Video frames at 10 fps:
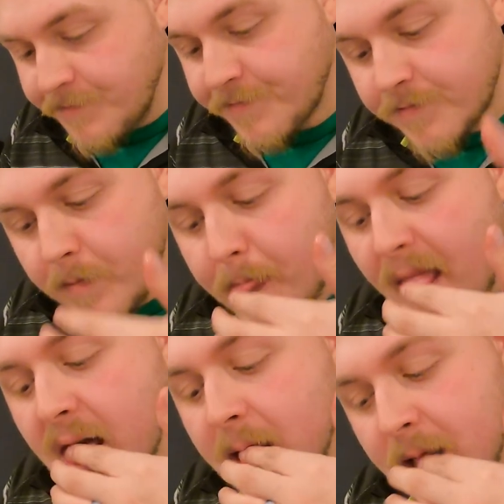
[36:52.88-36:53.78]

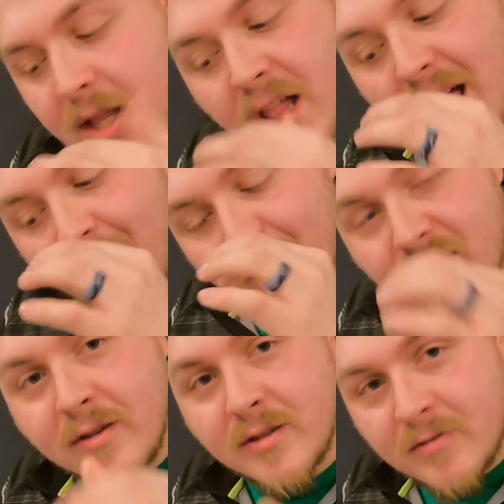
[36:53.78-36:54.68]
Mm-hmm.
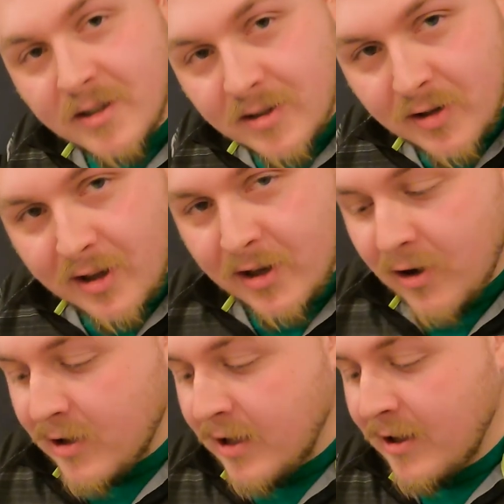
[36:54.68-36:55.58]
There's a reason that they
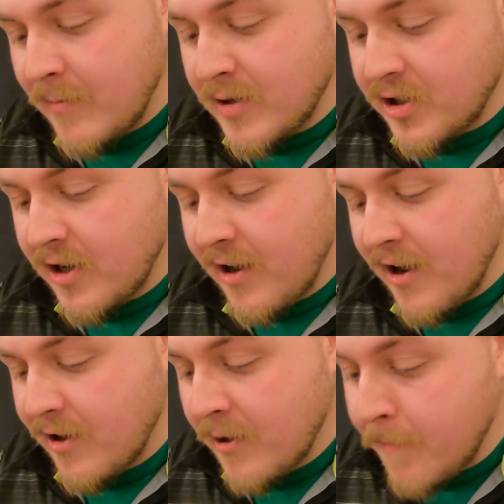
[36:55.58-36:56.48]
call that Lake Michigan
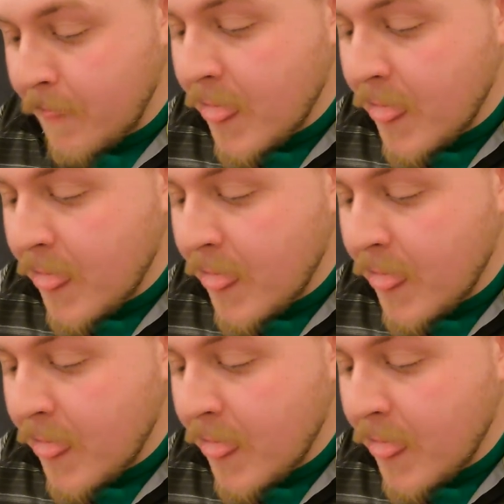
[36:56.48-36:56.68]
candy.